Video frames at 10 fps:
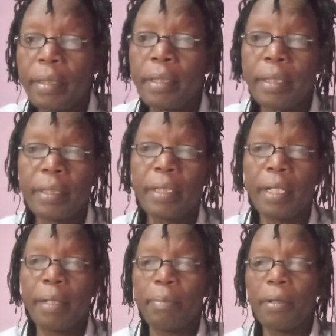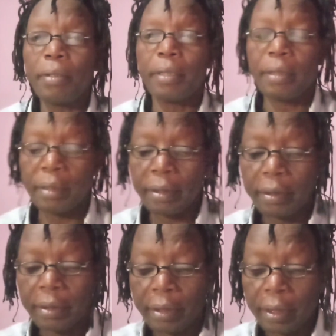Just think about it.
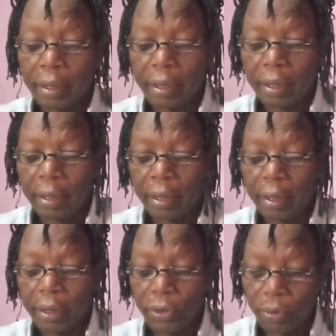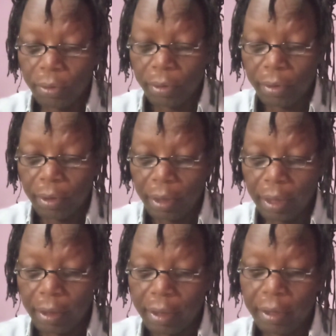So
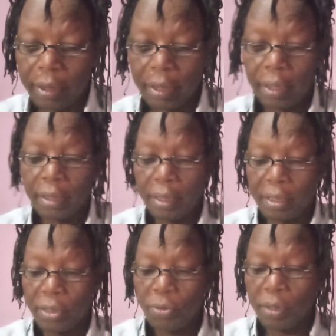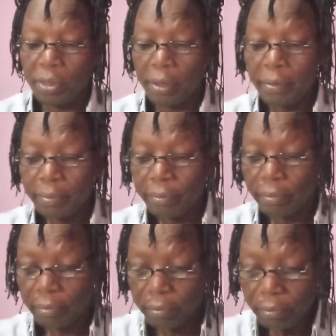look, here's a situation.
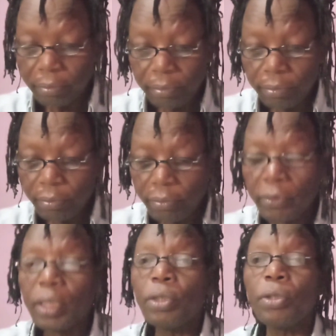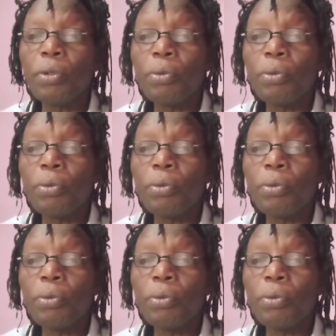You know